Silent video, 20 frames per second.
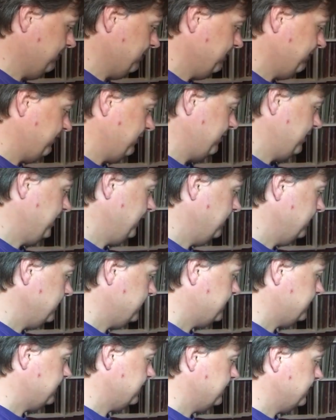But very
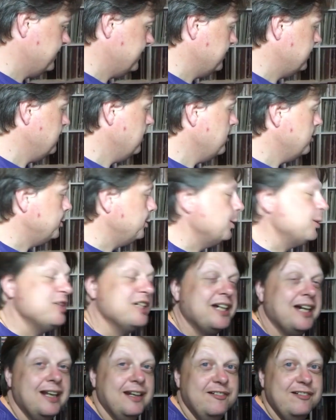nice, and not
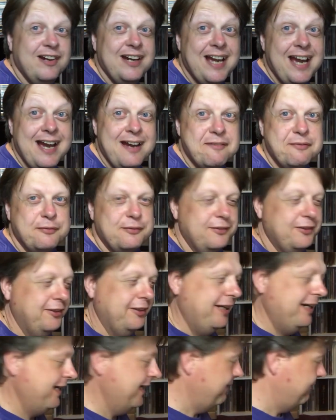a colour I have
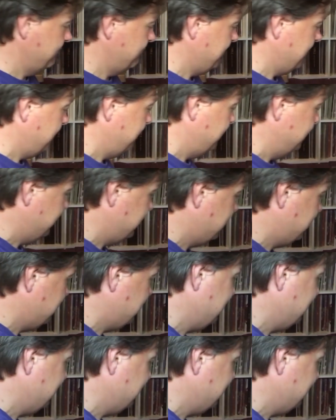on any other record.